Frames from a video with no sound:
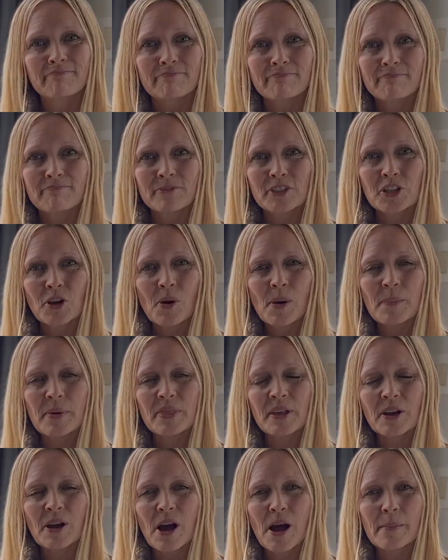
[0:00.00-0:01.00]
show up in
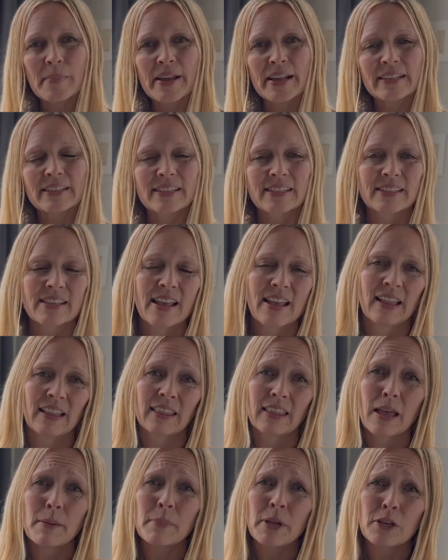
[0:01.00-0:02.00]
the comments.
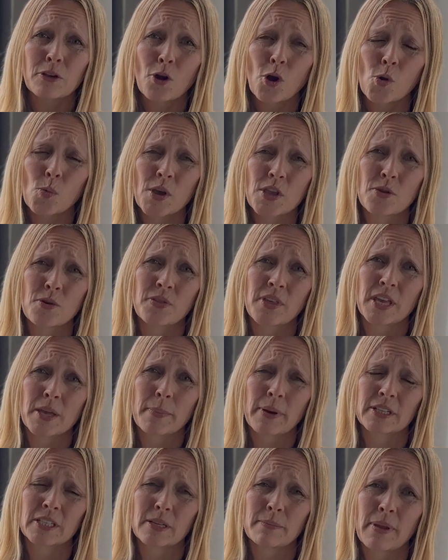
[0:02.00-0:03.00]
Let me know what you think
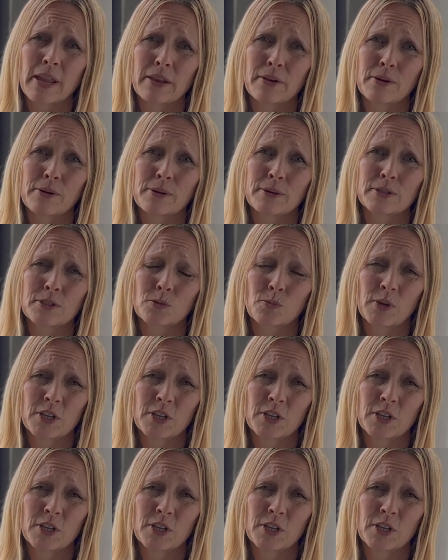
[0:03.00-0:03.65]
about tomatoes,